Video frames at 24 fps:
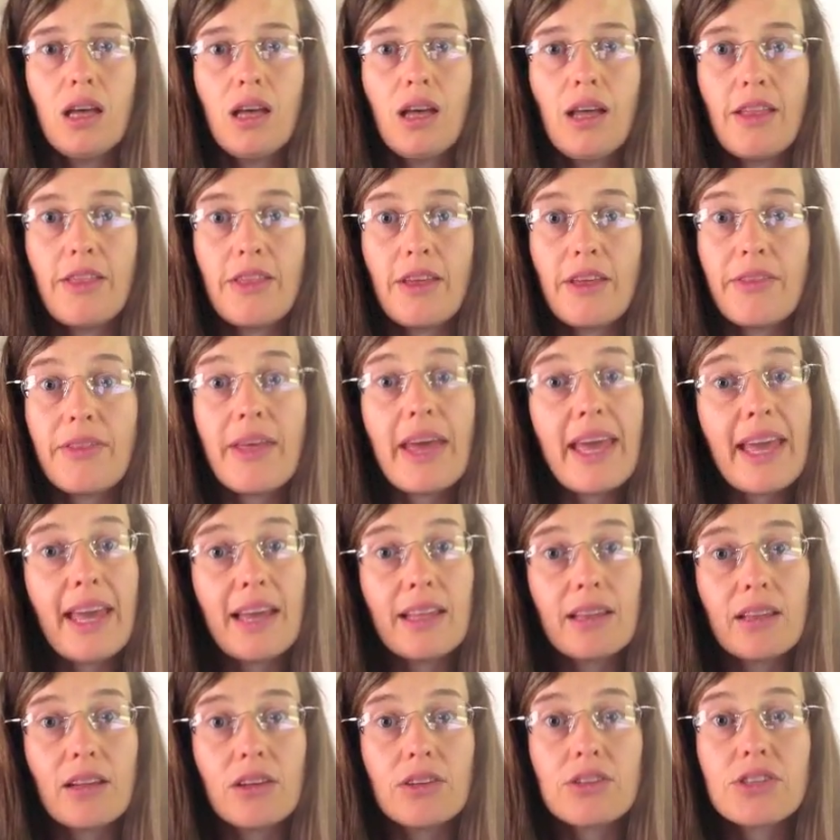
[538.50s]
that they had
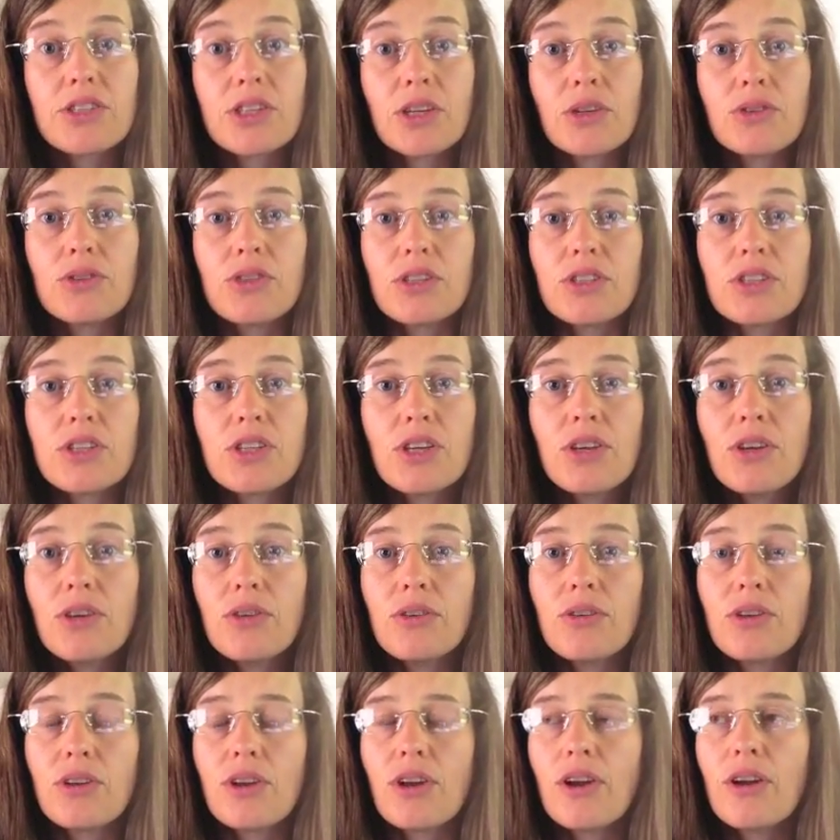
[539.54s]
lost children too,
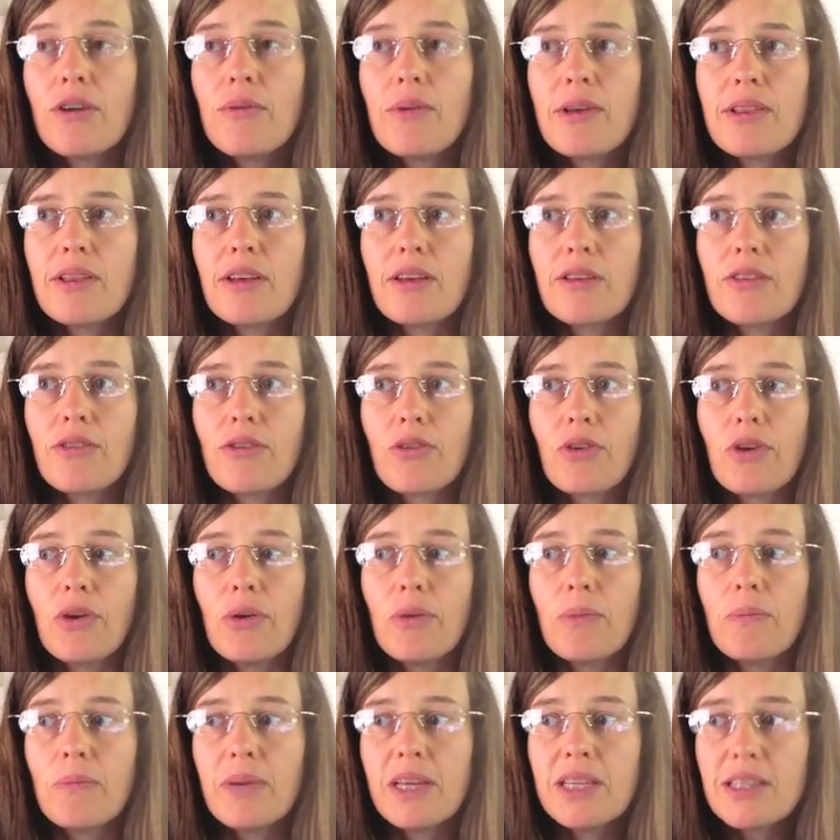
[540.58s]
you know, whether through
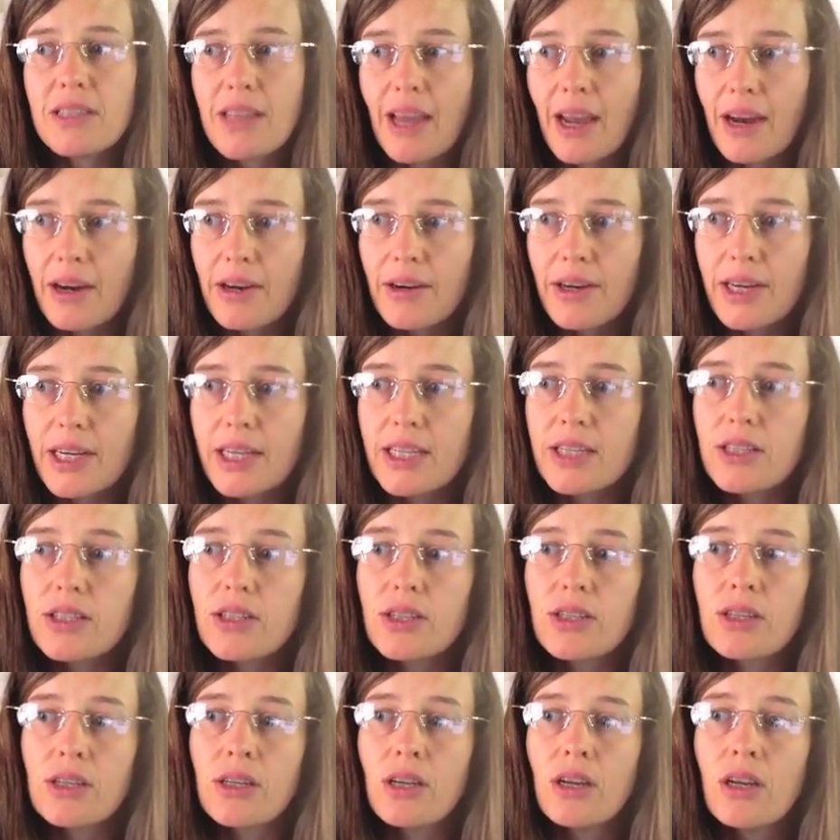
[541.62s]

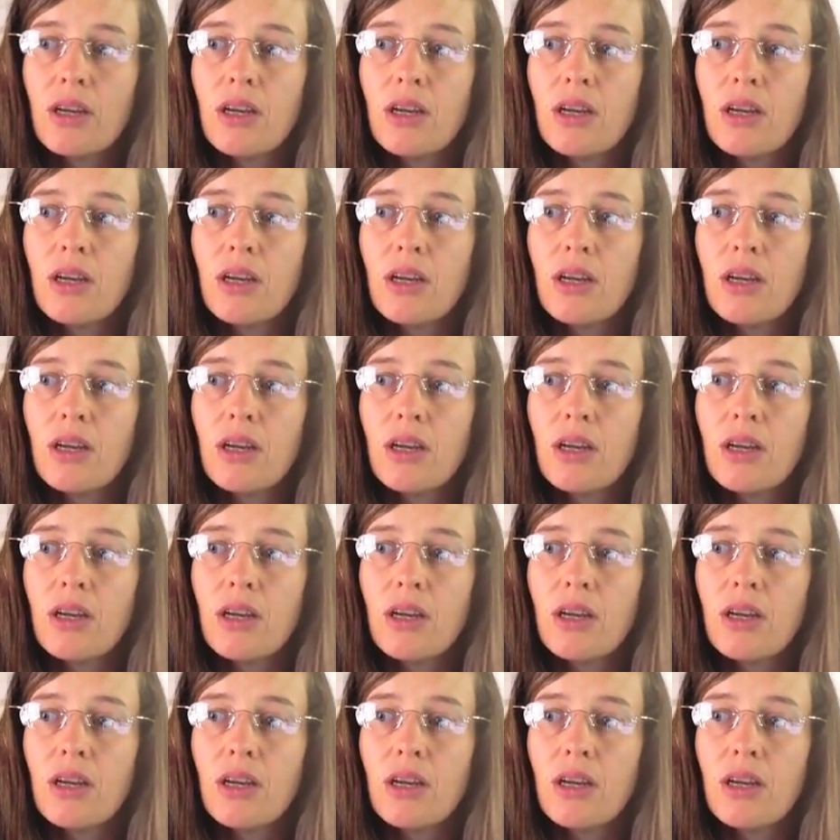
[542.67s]
miscarriage,